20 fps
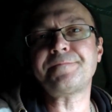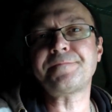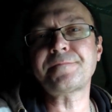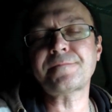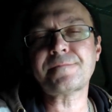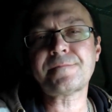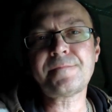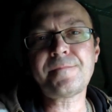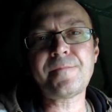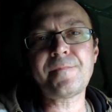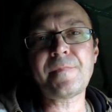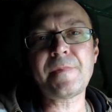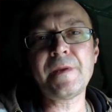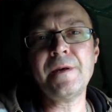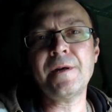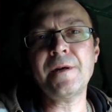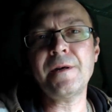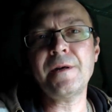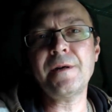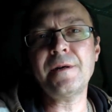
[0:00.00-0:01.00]
It's
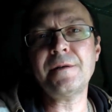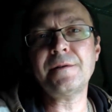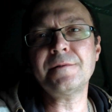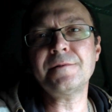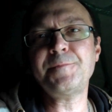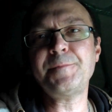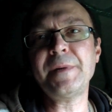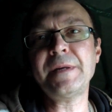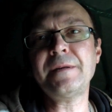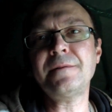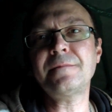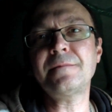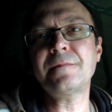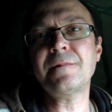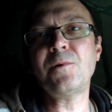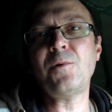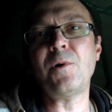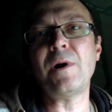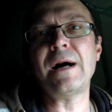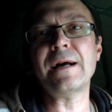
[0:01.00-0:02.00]
been quite
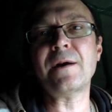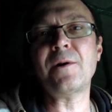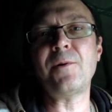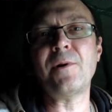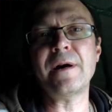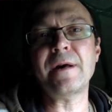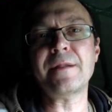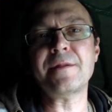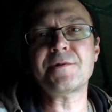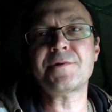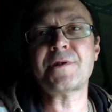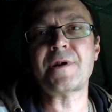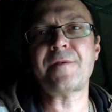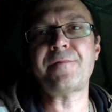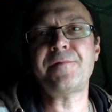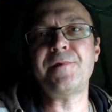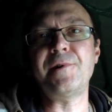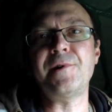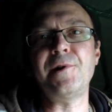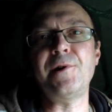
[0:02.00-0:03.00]
quiet this afternoon. I've
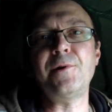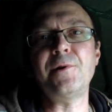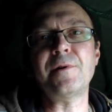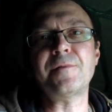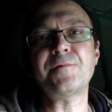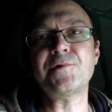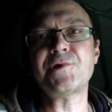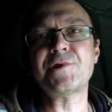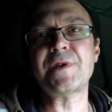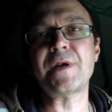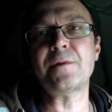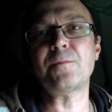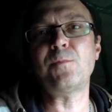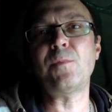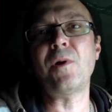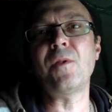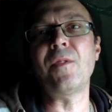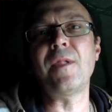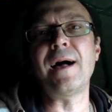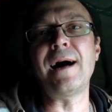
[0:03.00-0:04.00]
just had 1 liner
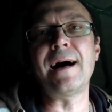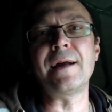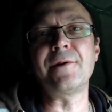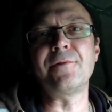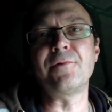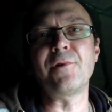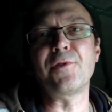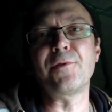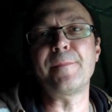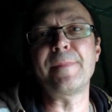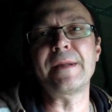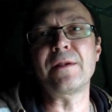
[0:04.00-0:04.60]
on the middle rod.